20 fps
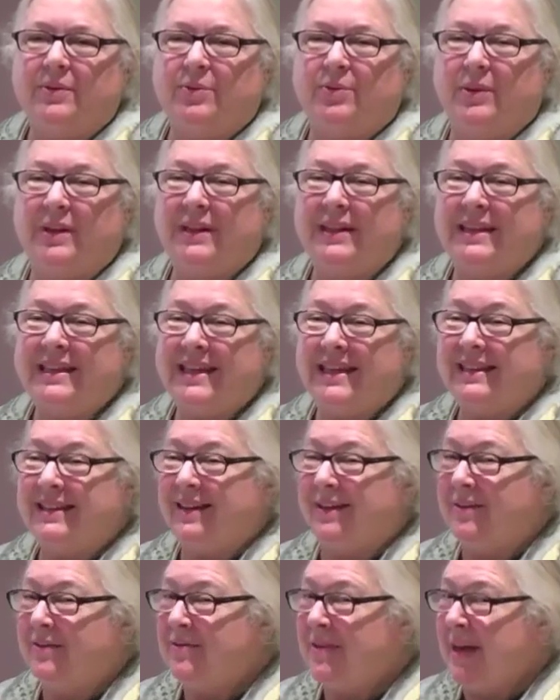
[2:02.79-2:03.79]
Really, they
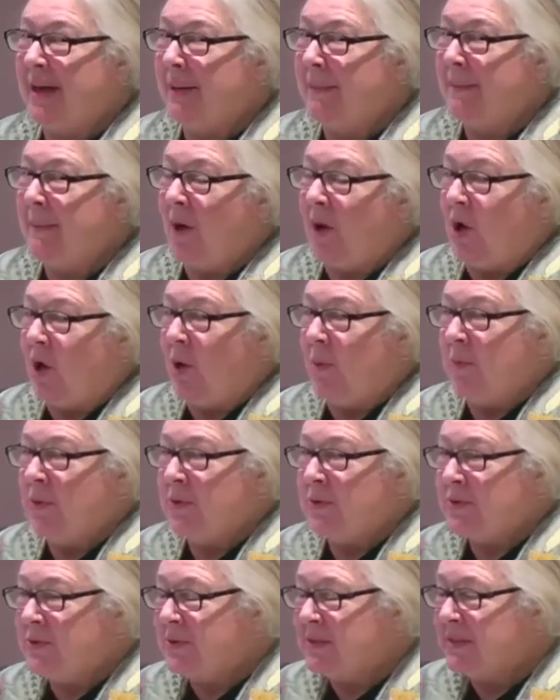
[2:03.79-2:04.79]
love them
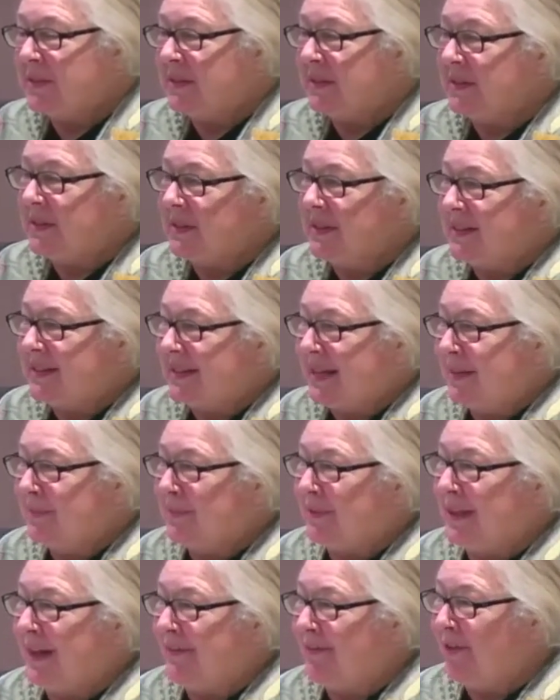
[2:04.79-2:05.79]
almost to the
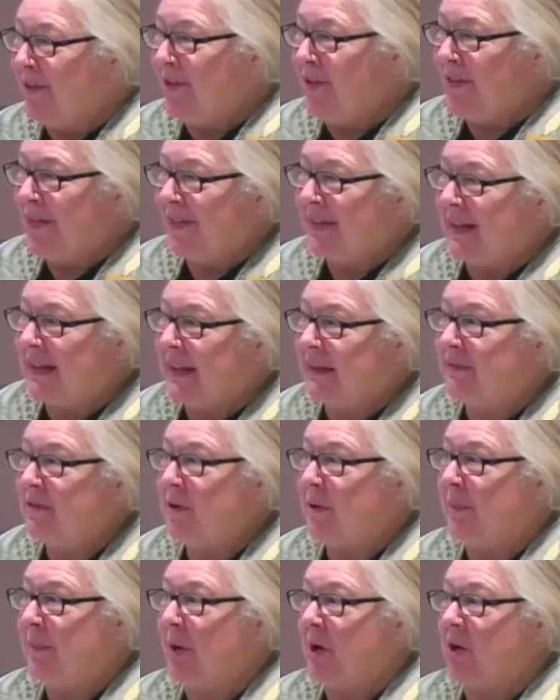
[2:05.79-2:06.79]
same level that they love
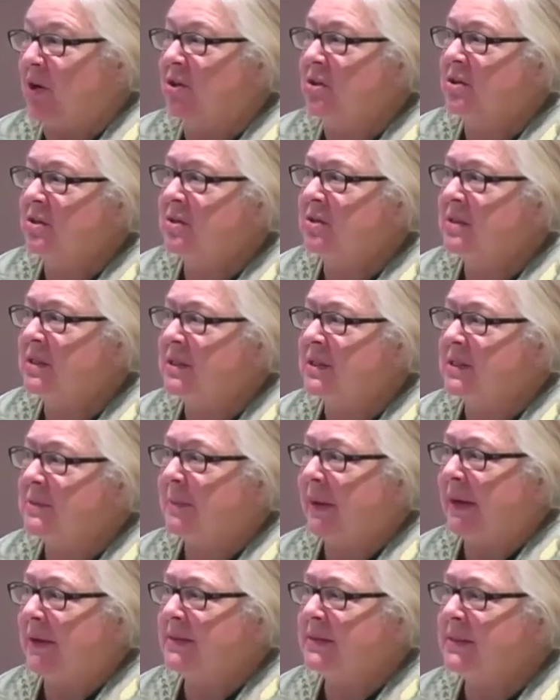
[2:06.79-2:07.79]
their partners and
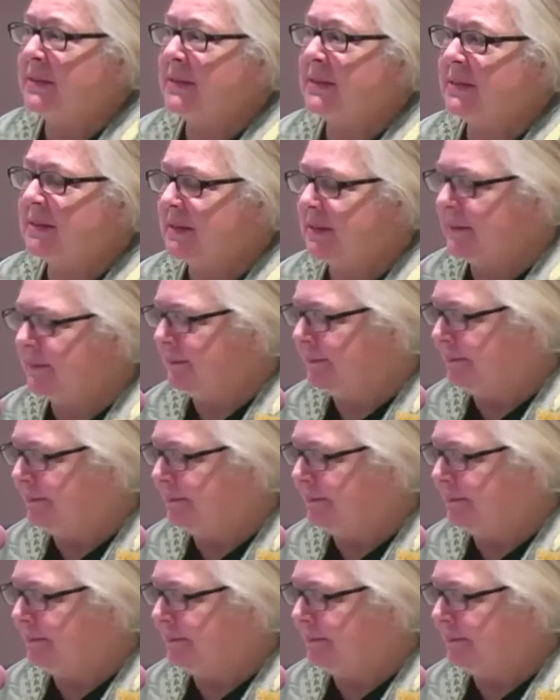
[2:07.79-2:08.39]
spouses.